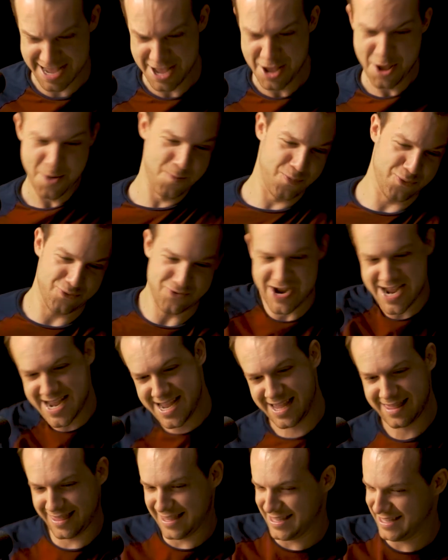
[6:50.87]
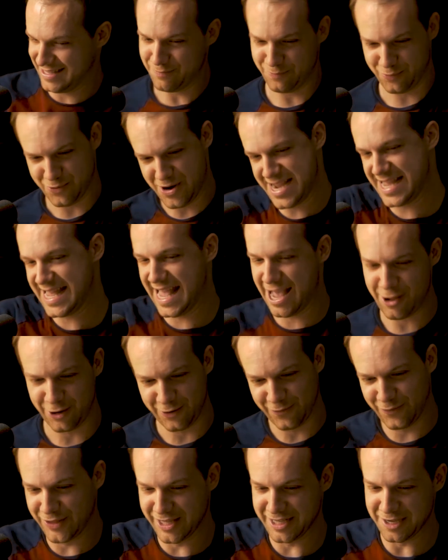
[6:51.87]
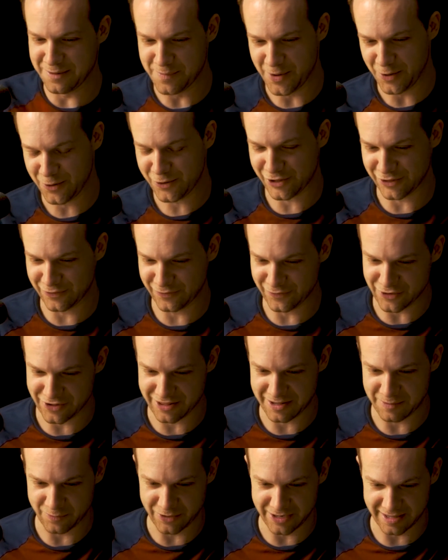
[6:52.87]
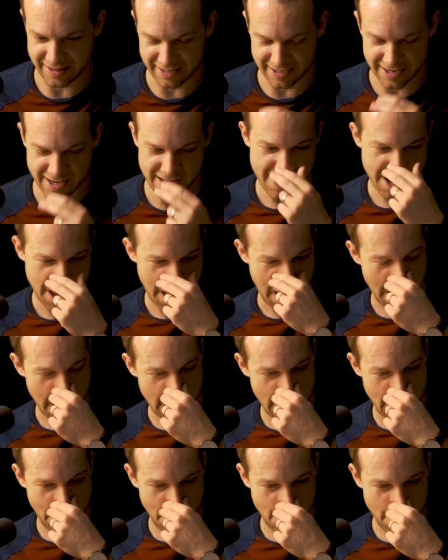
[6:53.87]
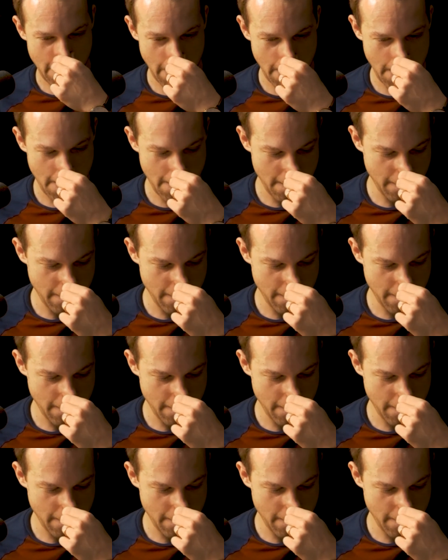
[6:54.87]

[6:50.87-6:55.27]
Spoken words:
Like break out of the emotion for some reason. The